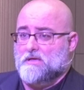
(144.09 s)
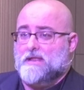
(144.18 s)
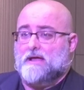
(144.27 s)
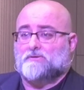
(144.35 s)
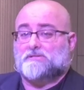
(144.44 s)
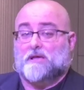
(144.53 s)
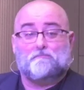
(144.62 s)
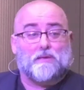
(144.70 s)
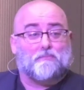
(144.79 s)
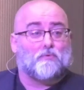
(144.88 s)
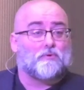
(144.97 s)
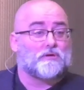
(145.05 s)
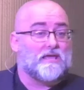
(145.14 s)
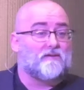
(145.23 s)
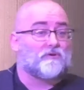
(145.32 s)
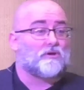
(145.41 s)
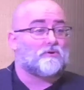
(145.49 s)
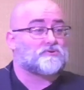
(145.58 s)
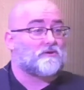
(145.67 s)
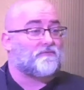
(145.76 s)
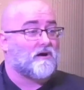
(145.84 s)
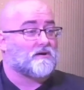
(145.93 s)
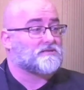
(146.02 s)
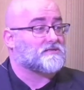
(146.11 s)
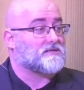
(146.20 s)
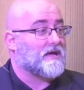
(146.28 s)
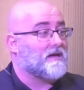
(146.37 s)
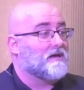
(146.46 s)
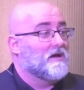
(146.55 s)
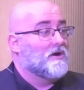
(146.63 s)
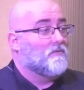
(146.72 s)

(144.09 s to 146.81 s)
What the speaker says: Now, some people will even go so far as to say,